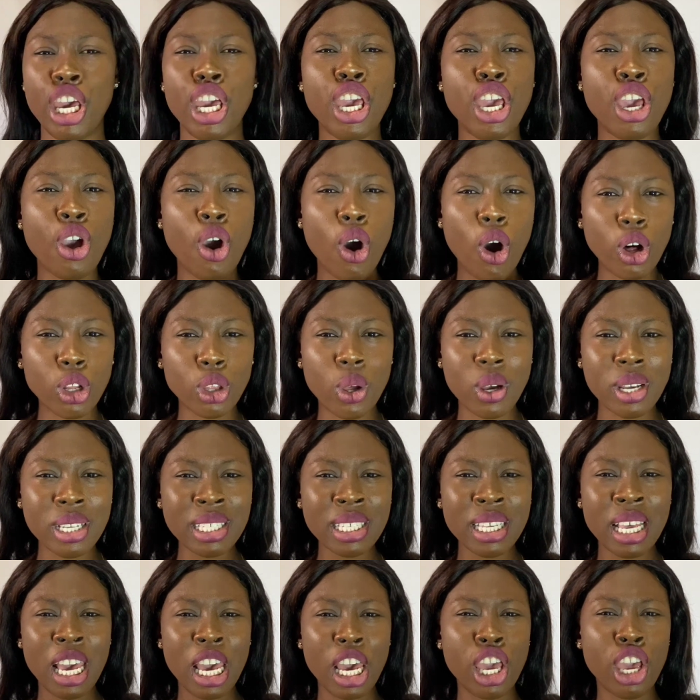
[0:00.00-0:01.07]
He
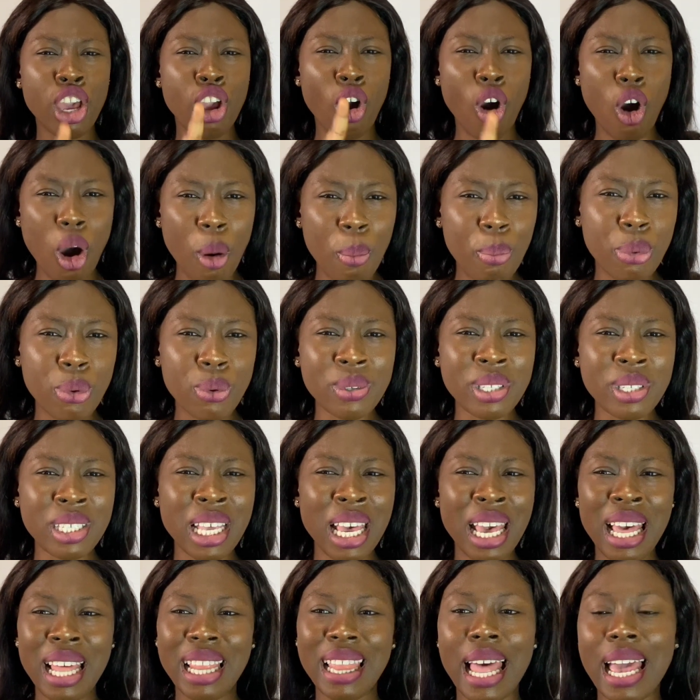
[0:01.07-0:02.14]
honors, he humbles.
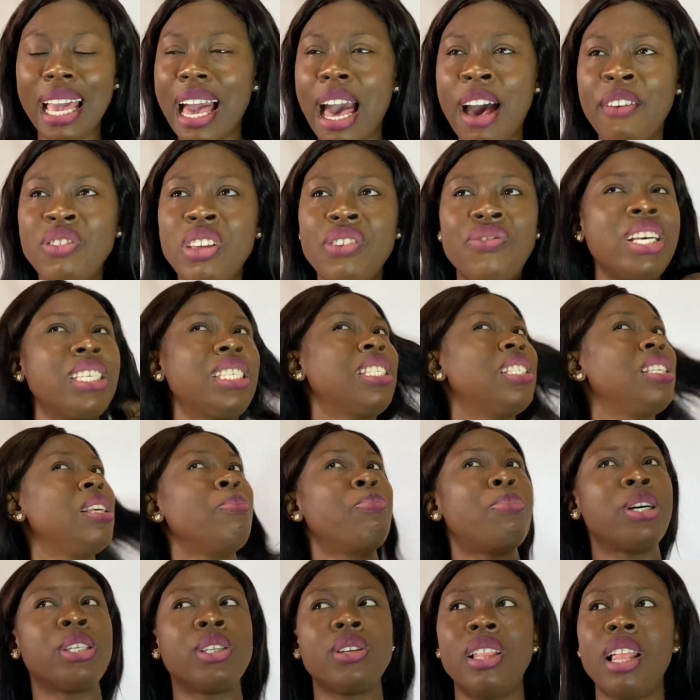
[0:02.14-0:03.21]
Like, I've never seen
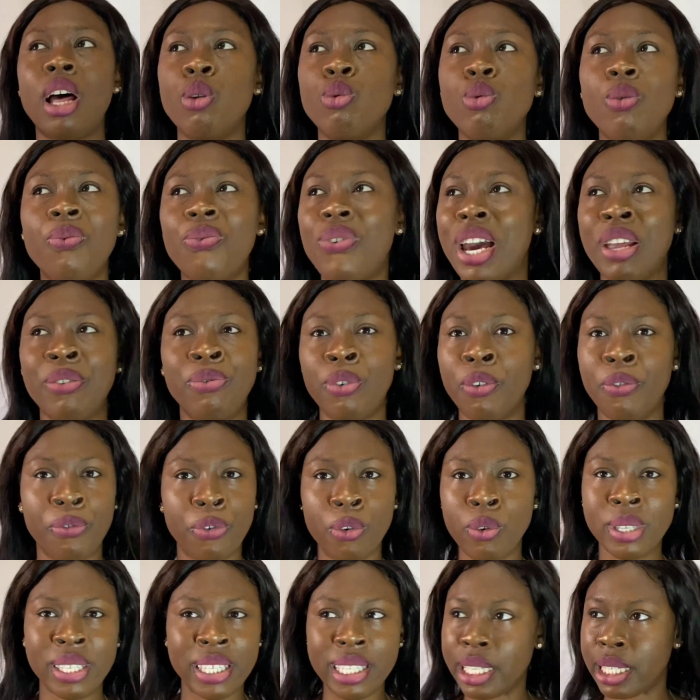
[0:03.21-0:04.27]
Pastor Laolu fight for
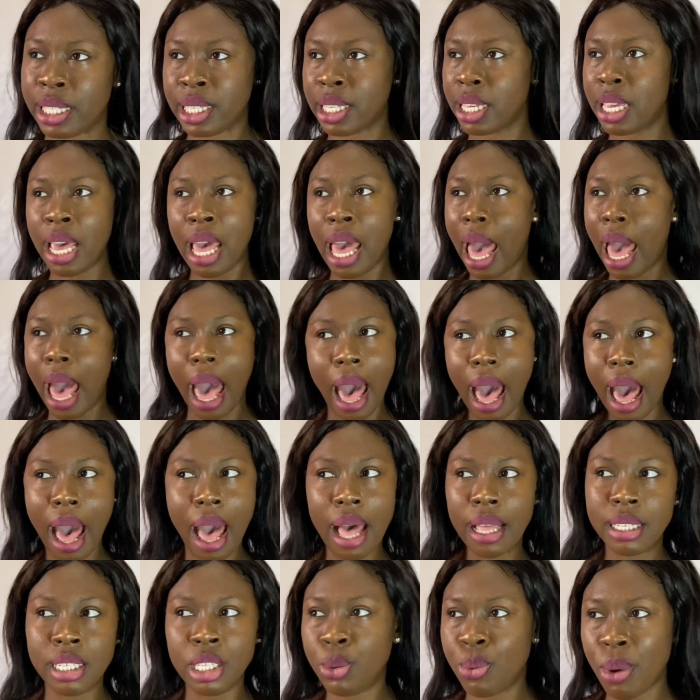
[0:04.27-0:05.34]
front seats.
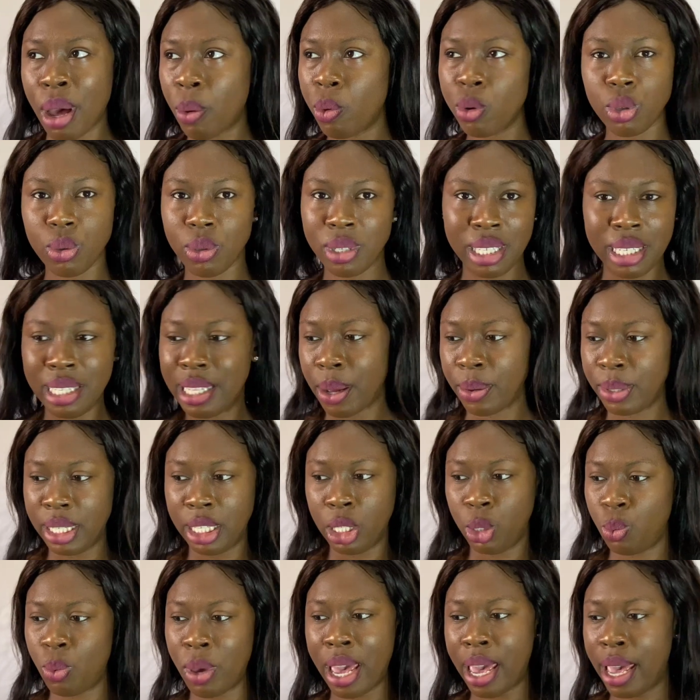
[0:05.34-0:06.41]
Ah, this is where I want to sit down. This
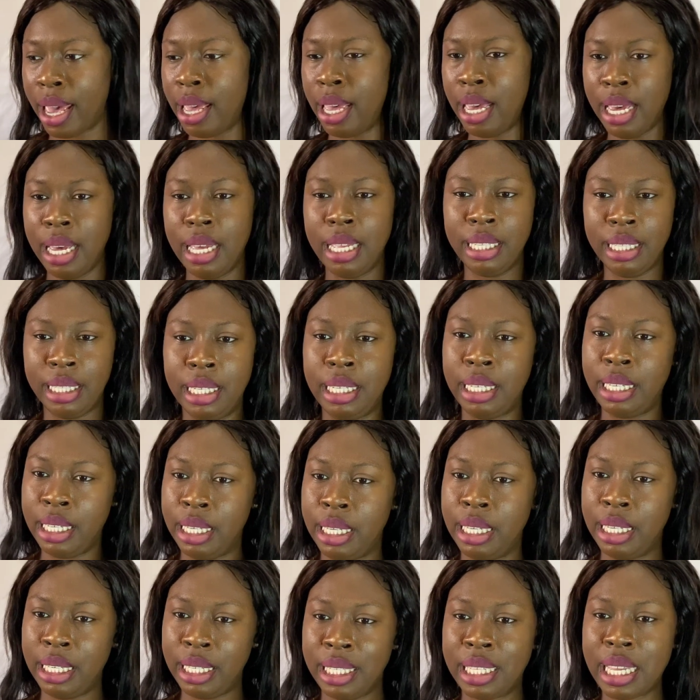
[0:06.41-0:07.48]
is where
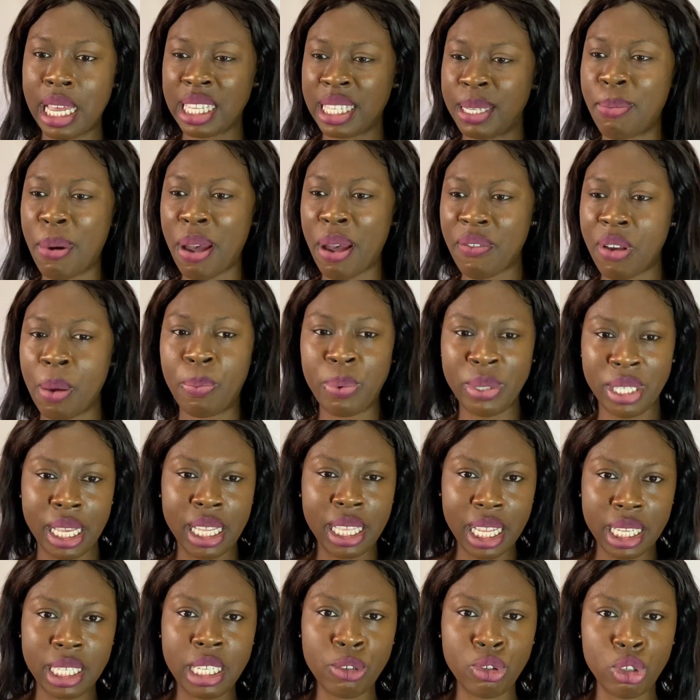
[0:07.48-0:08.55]
the set man
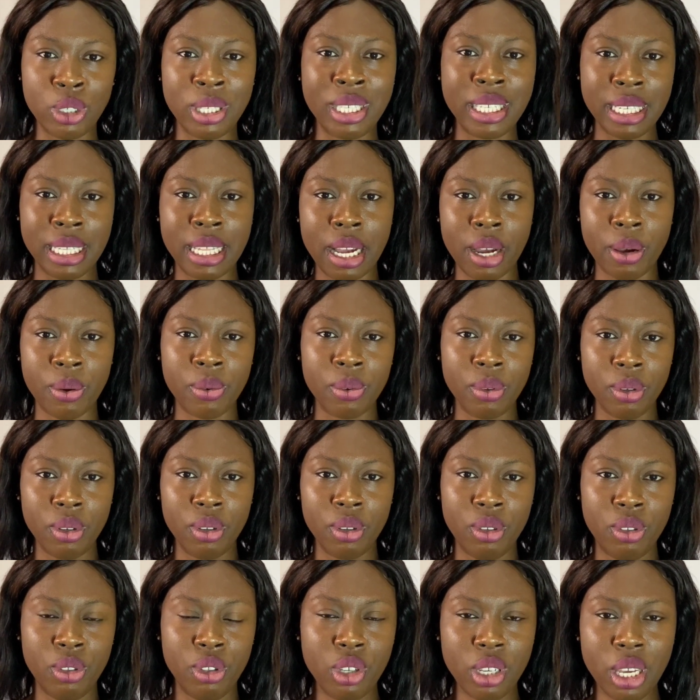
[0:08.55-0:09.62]
representative should sit down.
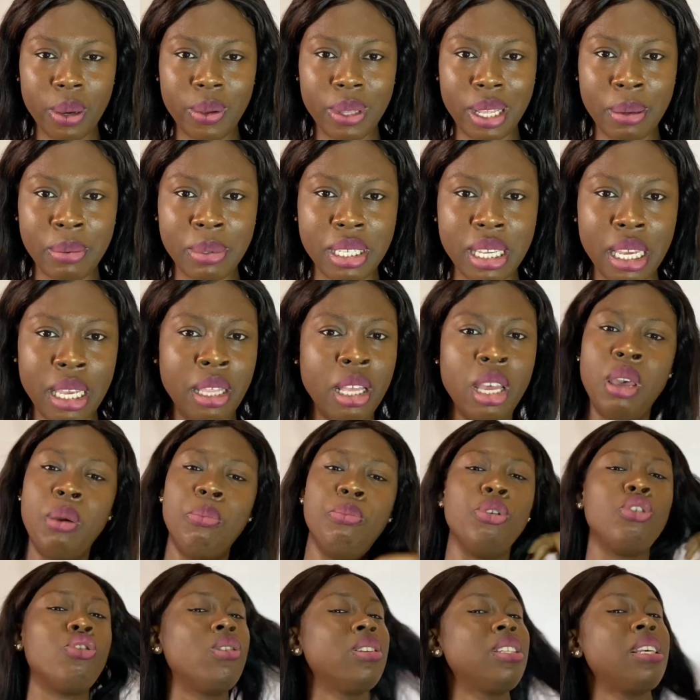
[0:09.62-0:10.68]
Do you get what I'm saying?
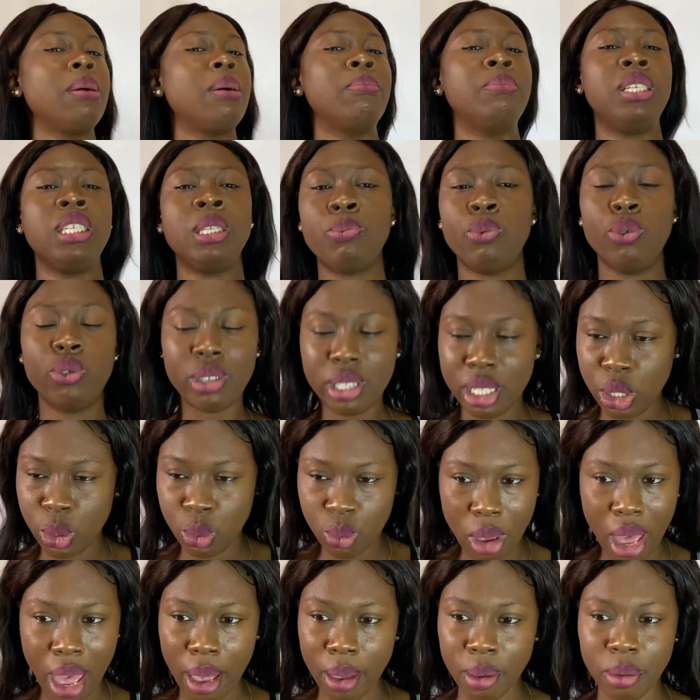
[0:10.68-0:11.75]
Because I'm this way,
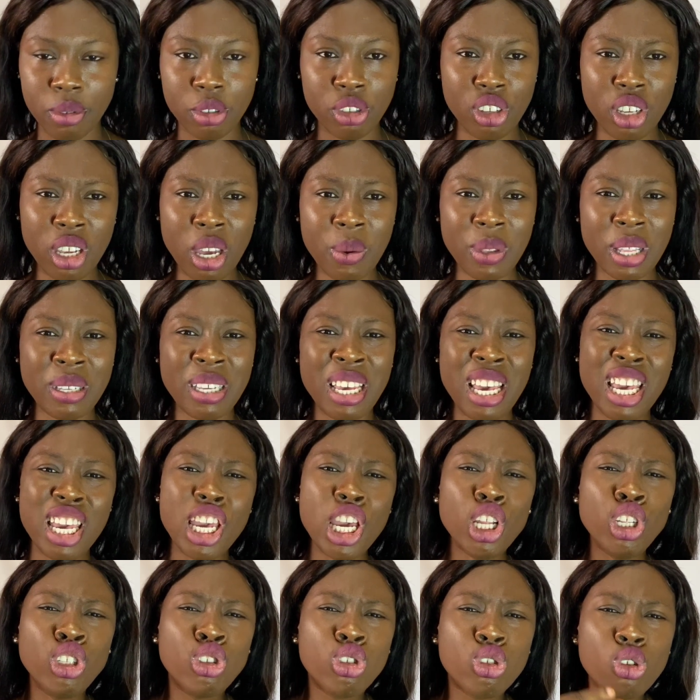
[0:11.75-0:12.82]

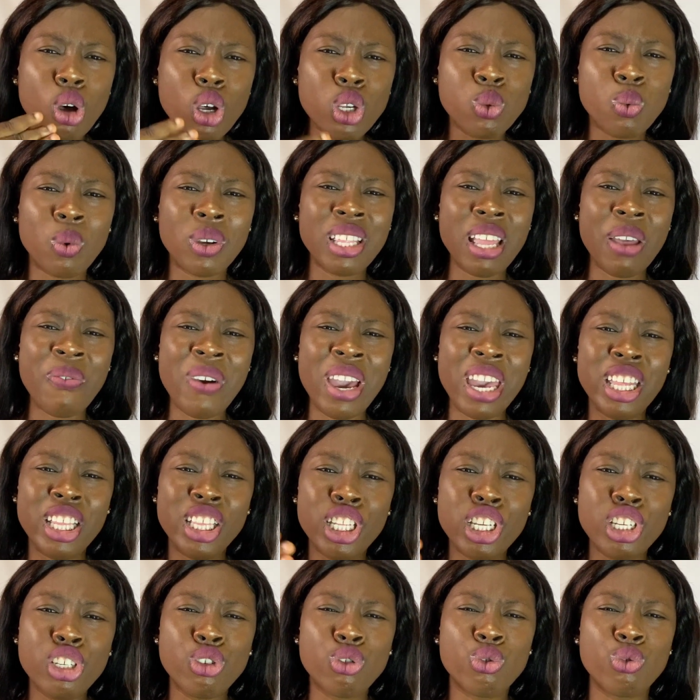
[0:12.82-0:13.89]
he does whatever he
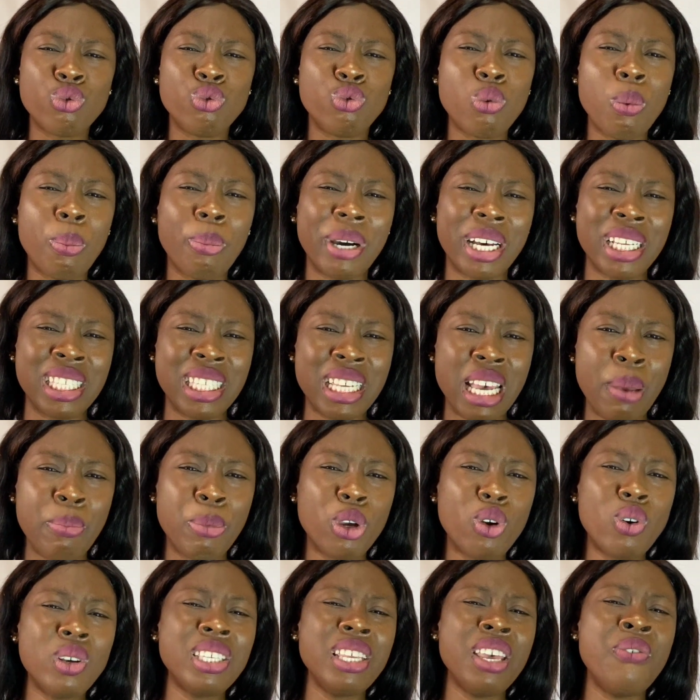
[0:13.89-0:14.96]
needs to do part time,
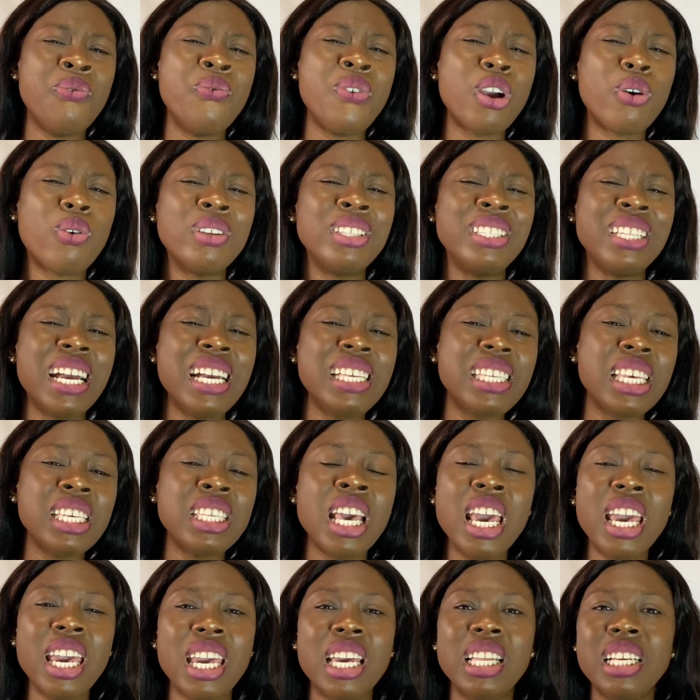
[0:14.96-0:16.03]
because he recognizes,
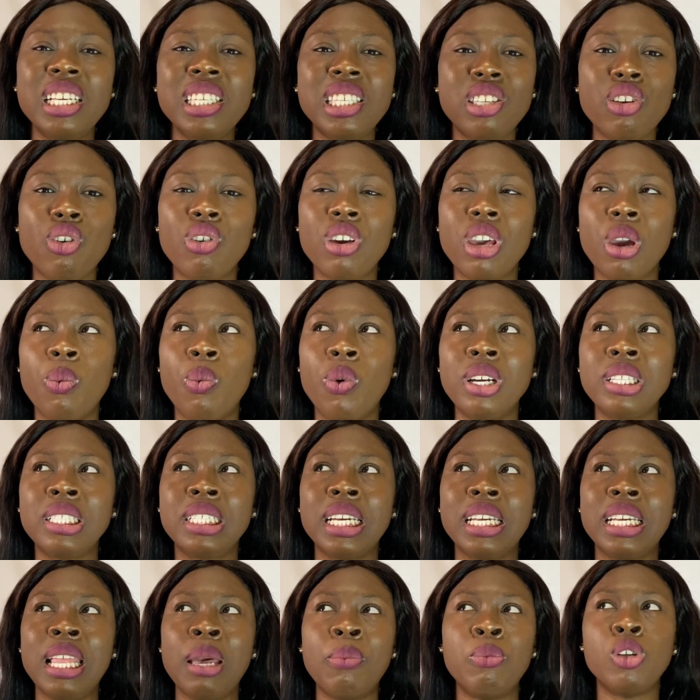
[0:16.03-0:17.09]
he didn't say, okay, one
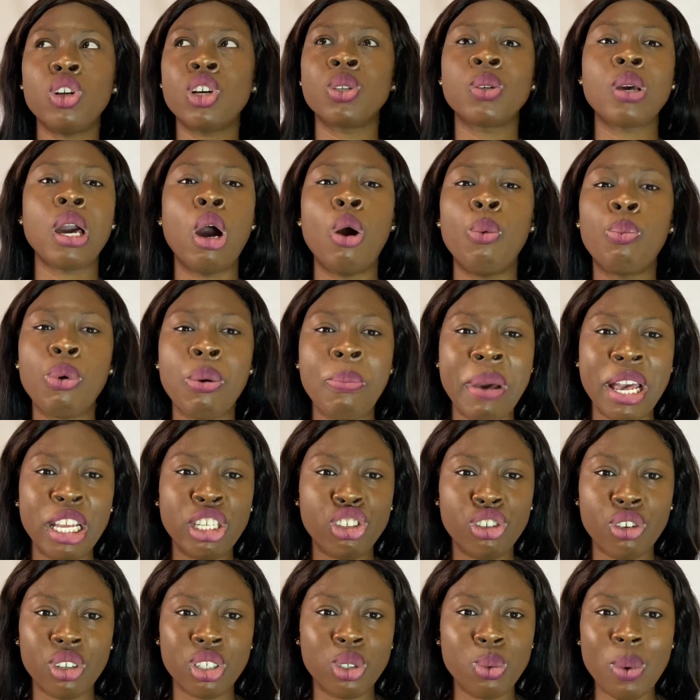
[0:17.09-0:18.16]
day let me just go and open my
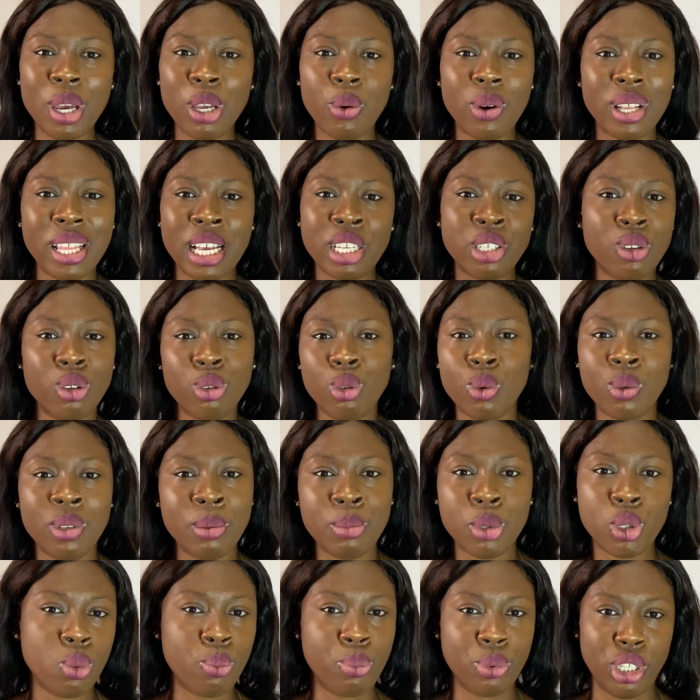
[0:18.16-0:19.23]
church, when God has not told
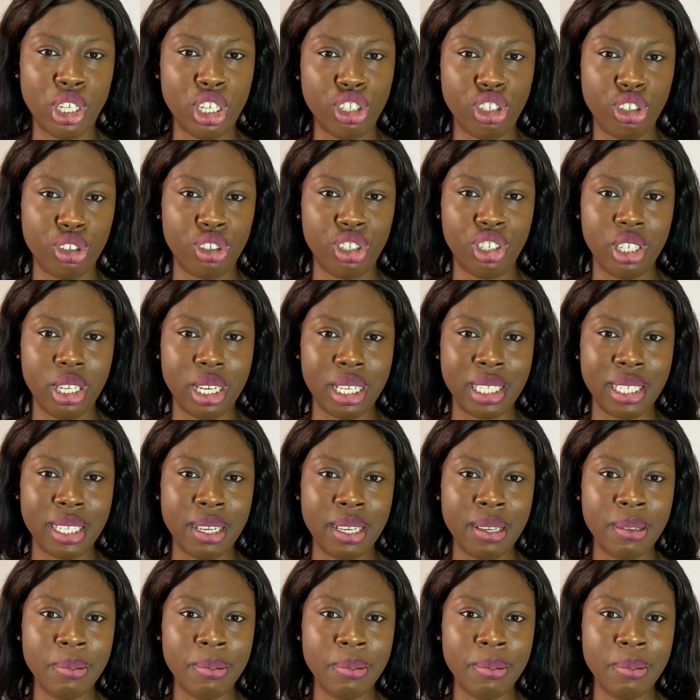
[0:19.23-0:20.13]
him to open a church yet.